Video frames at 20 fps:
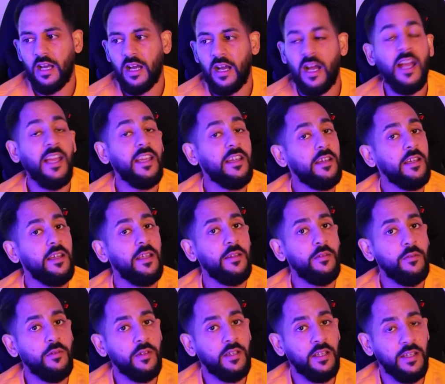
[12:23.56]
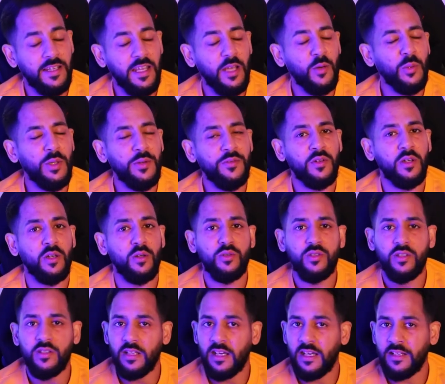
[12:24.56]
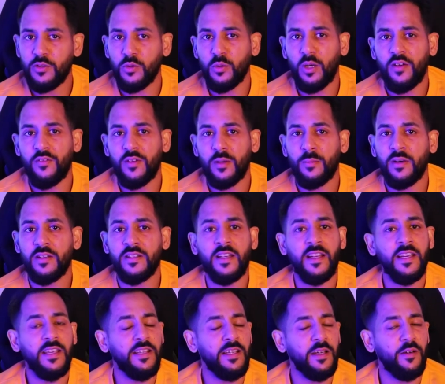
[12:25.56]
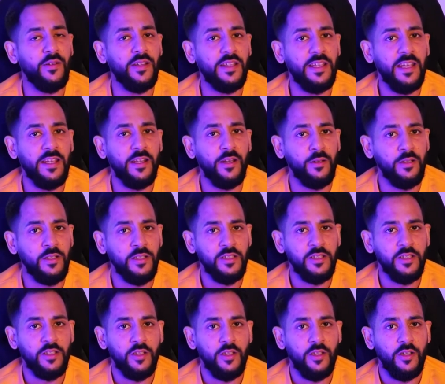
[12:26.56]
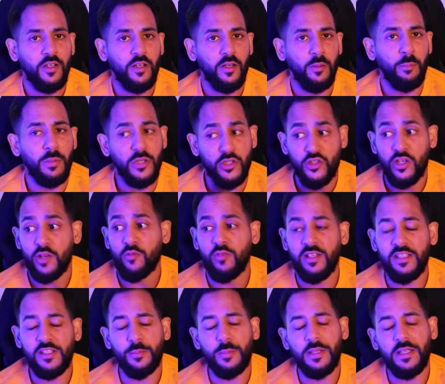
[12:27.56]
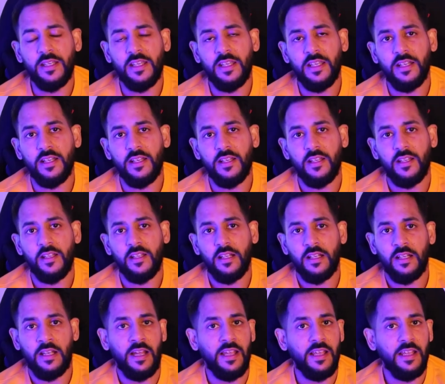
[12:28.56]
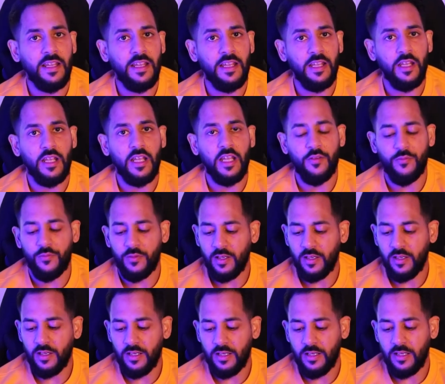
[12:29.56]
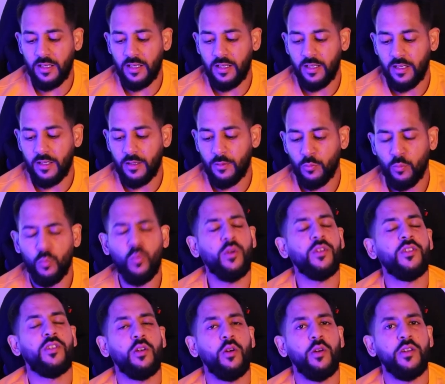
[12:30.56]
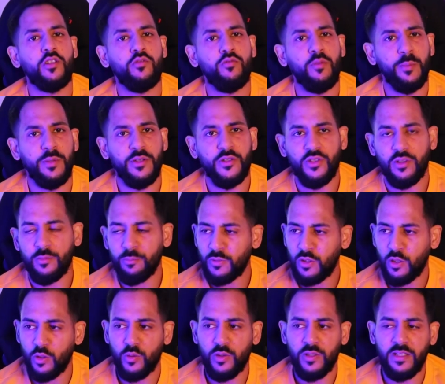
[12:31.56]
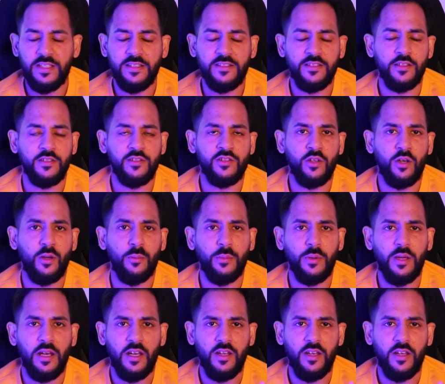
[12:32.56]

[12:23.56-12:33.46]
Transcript: I can get away with gluten. I do have it in my diet now and again. But generally speaking, like, if you want to go into remission, gluten needs to stop.